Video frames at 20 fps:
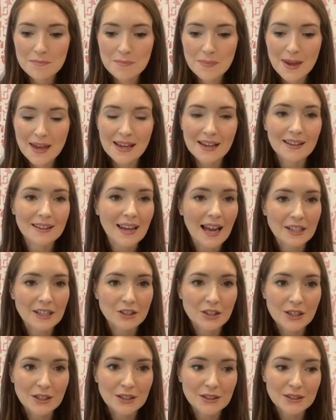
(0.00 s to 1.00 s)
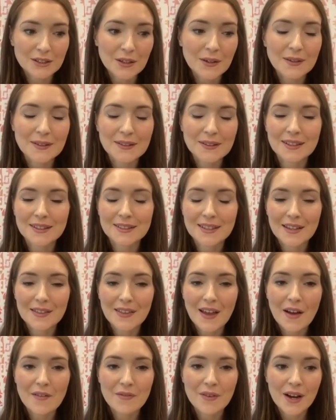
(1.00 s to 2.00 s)
big election concerns in South
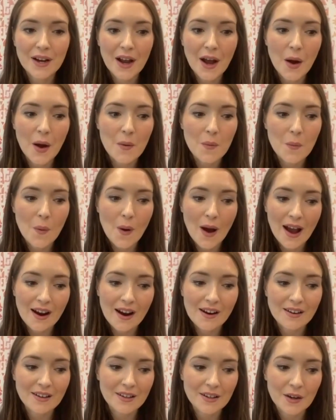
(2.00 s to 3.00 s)
Africa where,